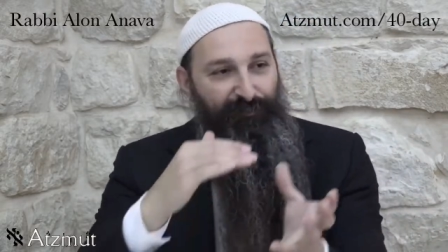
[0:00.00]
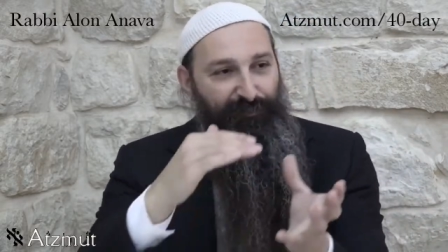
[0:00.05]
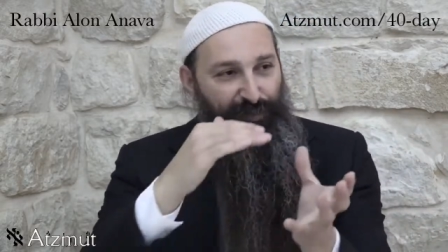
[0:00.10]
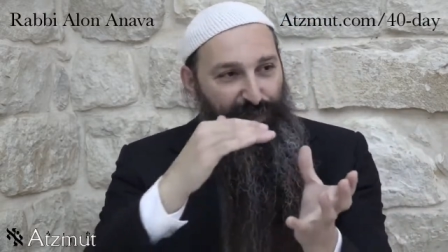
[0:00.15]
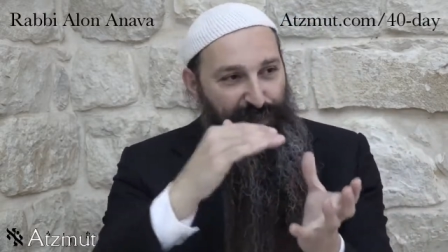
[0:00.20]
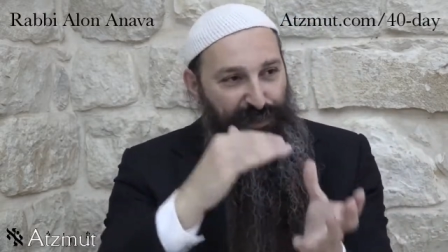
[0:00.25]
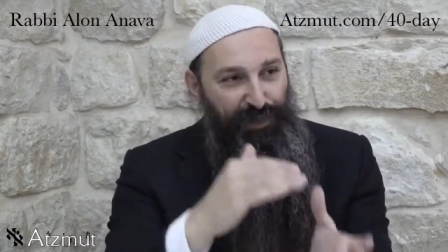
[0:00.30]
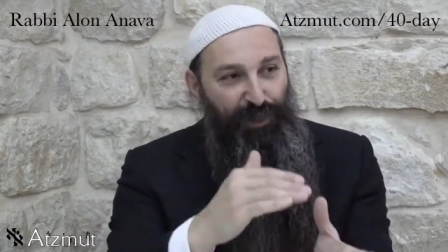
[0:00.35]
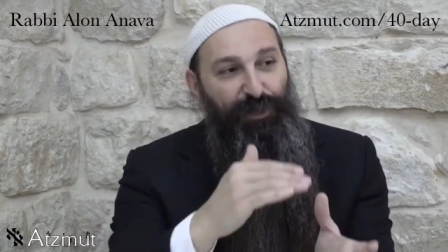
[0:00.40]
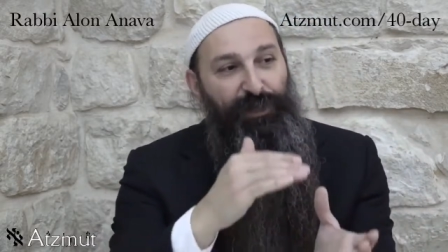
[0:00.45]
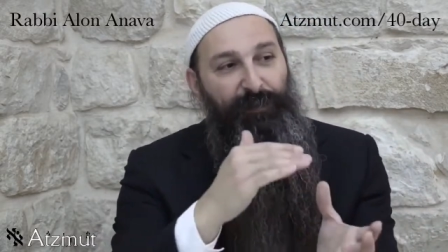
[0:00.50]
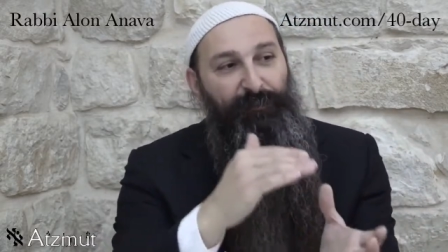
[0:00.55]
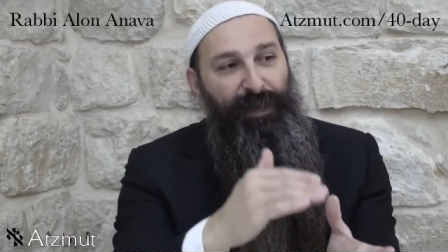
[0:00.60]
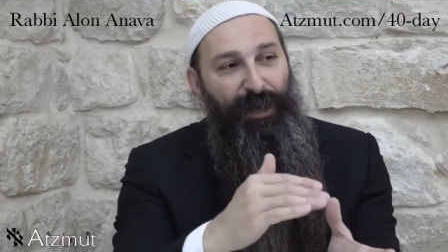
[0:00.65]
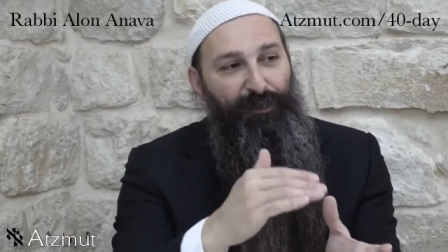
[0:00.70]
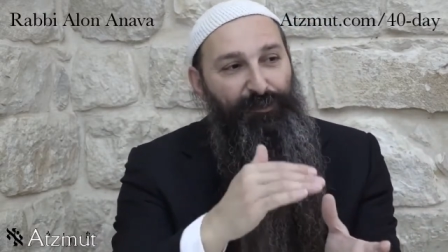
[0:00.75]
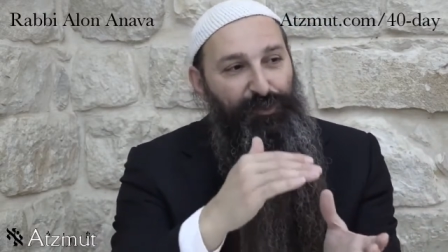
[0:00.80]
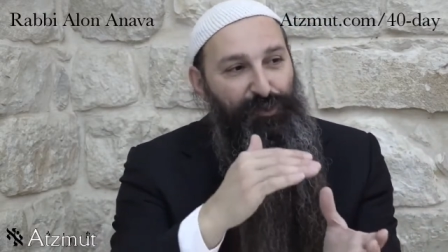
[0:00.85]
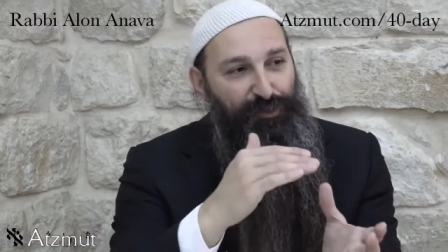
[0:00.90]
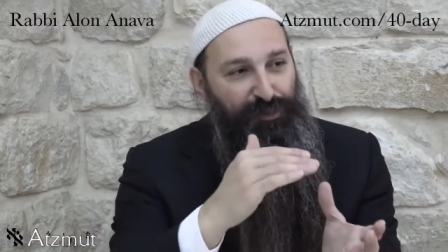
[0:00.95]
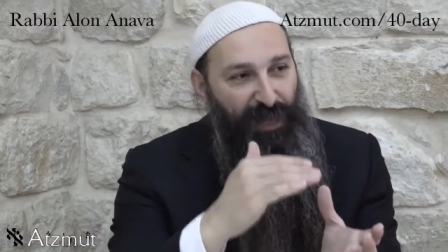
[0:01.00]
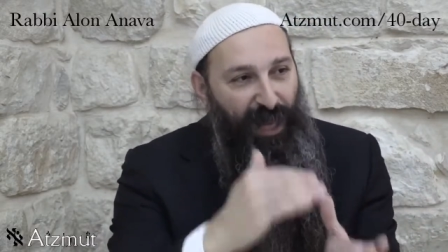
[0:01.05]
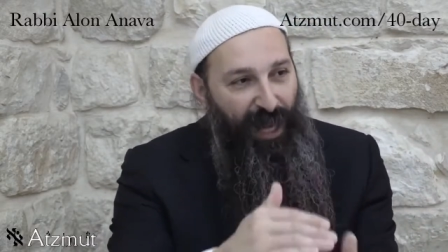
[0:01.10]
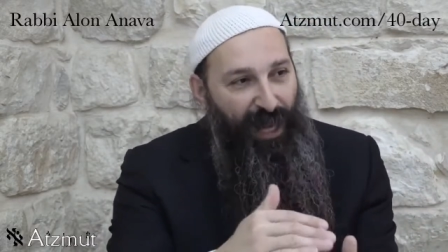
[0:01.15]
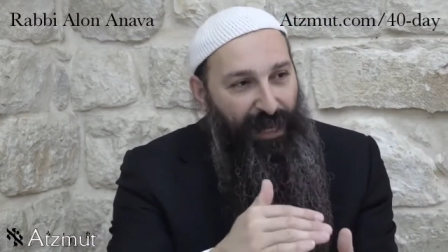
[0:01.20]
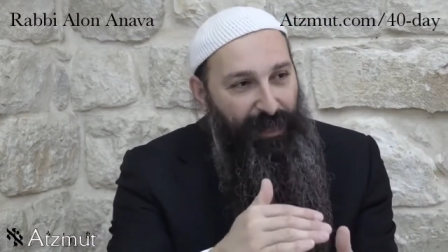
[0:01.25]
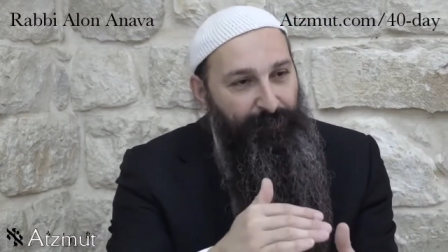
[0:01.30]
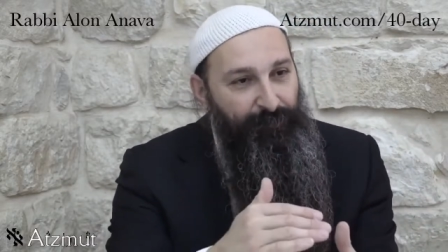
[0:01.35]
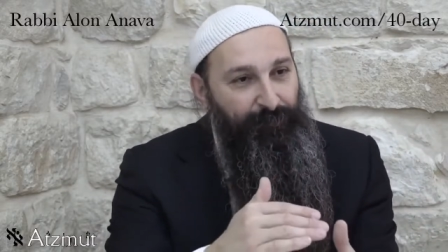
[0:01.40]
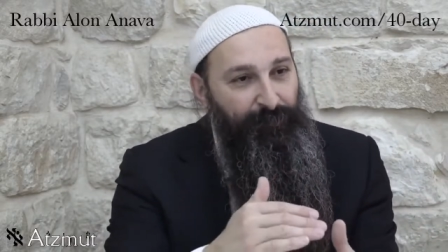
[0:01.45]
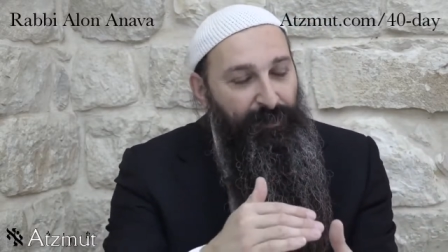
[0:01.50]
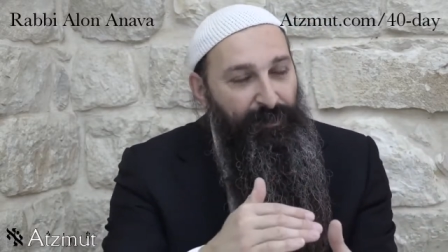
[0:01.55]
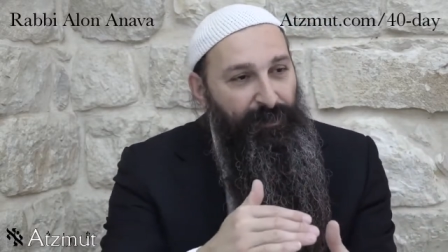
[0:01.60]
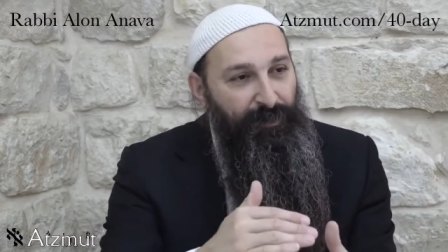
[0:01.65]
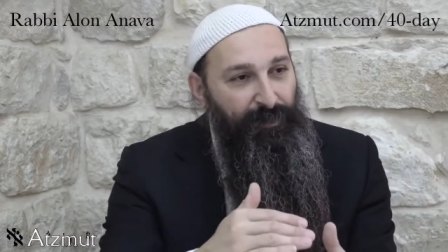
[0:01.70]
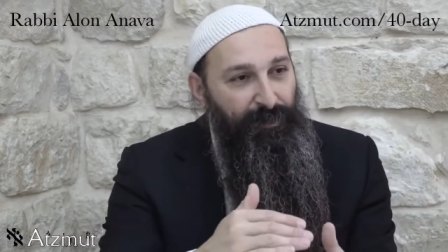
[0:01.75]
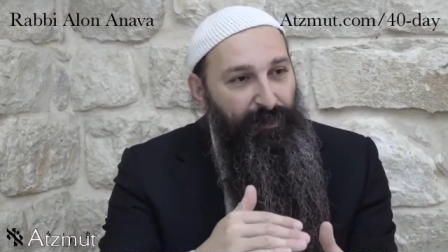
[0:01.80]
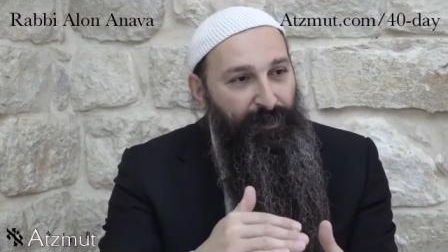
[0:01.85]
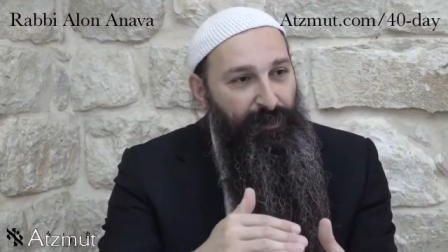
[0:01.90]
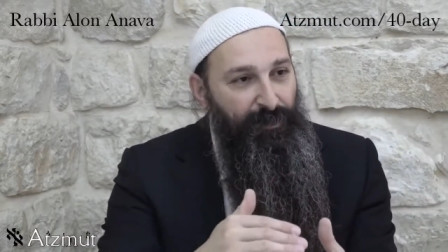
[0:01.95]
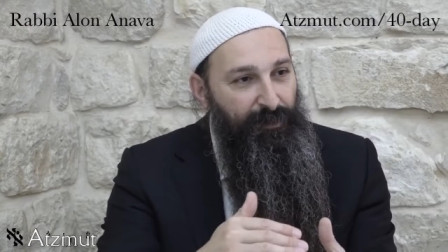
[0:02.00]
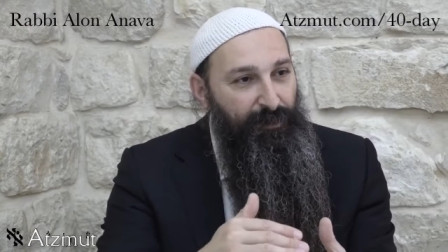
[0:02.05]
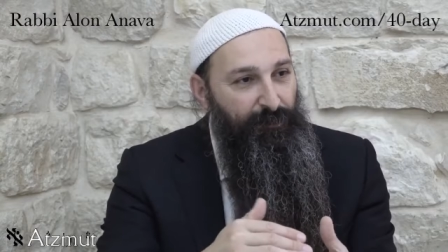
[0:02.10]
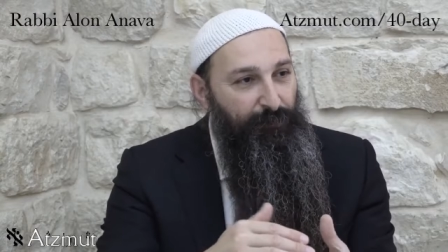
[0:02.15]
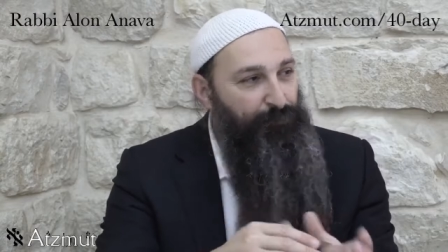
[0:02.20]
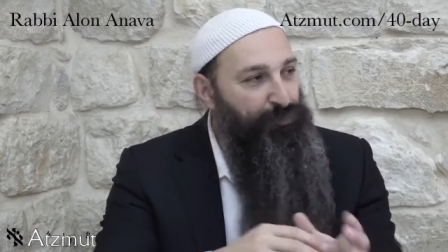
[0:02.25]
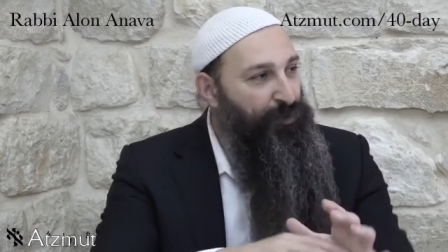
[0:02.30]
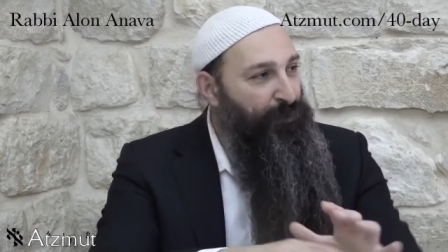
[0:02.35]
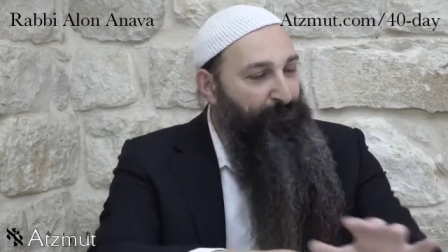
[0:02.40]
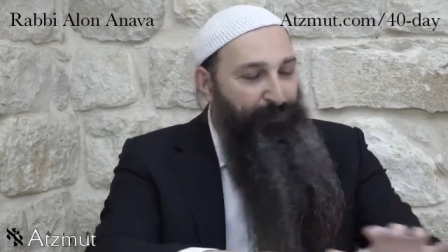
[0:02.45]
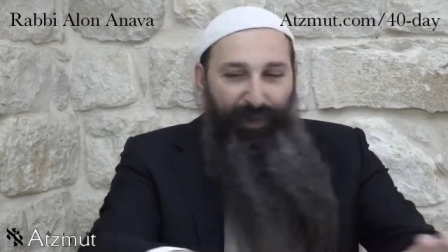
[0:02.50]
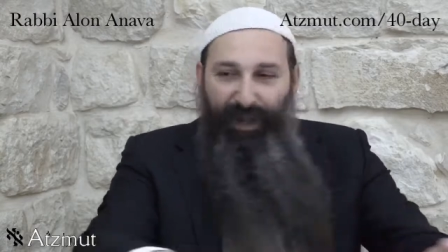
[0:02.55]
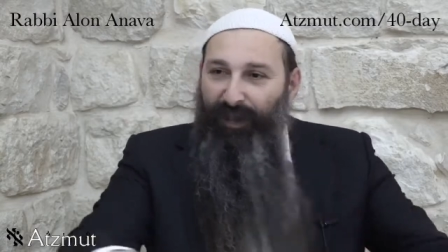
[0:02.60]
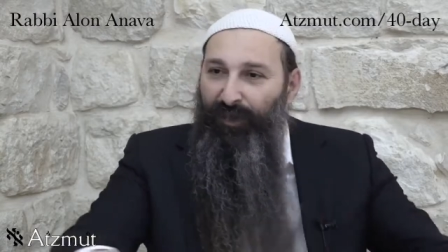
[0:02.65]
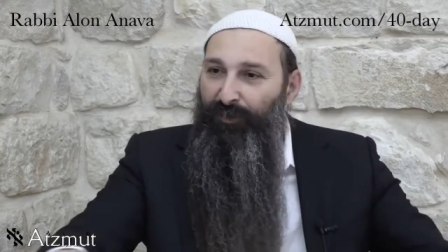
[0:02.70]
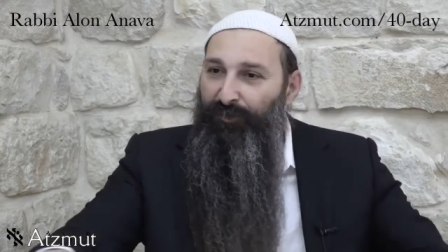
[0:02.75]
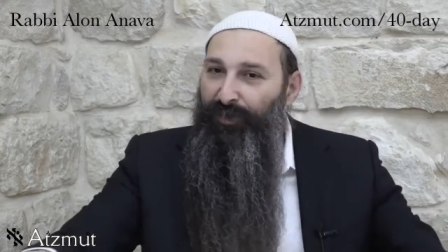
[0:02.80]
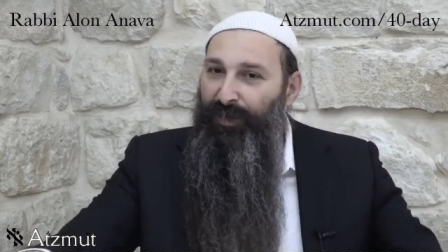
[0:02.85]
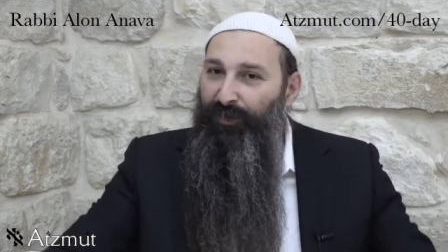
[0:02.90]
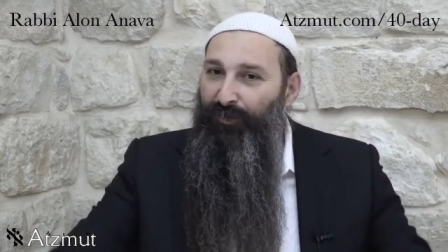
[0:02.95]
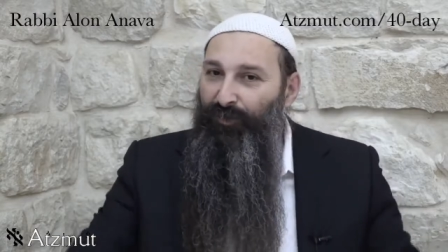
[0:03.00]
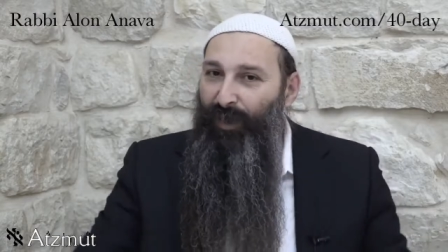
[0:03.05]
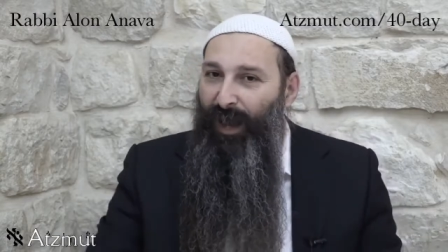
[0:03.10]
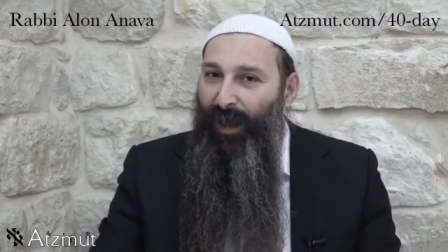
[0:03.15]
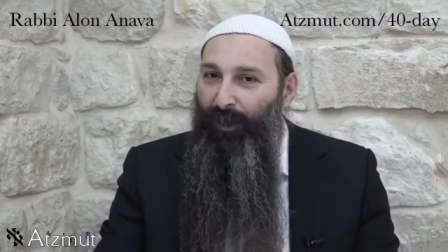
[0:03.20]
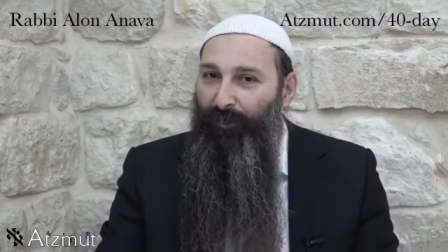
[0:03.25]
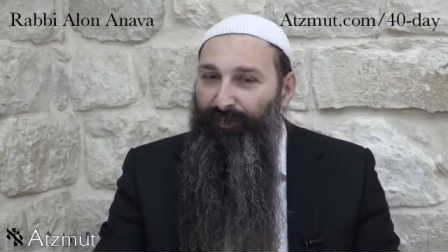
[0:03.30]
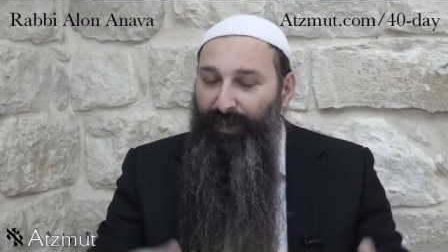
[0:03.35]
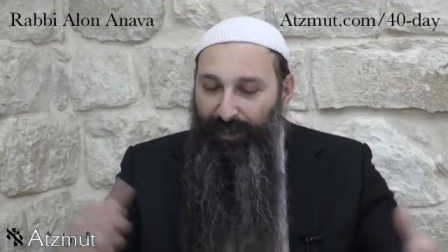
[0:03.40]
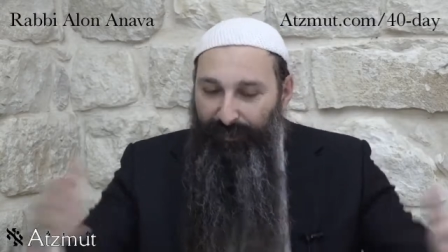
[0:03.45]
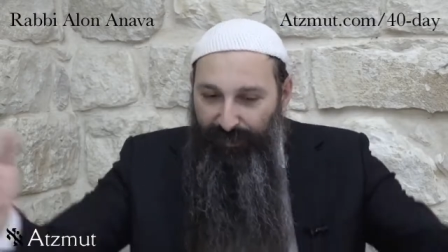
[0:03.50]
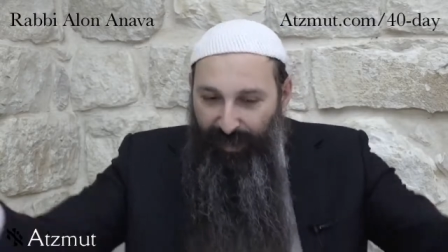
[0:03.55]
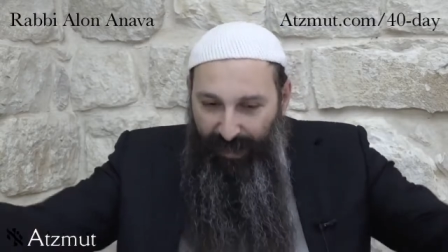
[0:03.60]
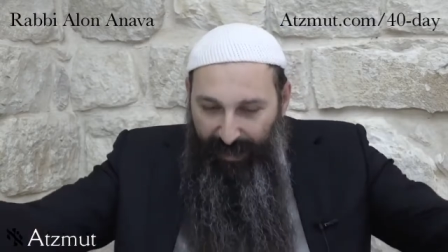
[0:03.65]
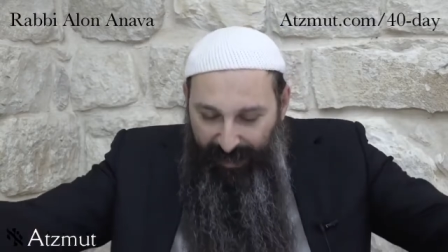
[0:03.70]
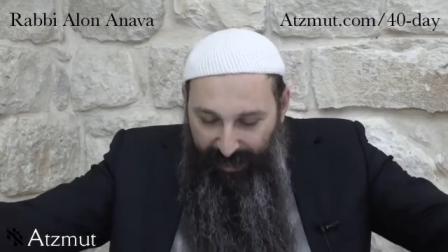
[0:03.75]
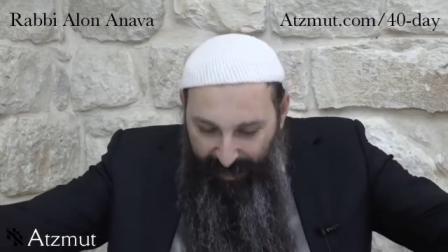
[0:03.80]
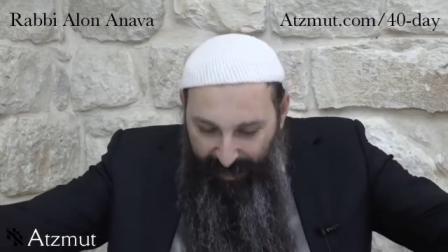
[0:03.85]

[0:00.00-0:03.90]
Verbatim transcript: for a certain amount of time, prepare the ground, and then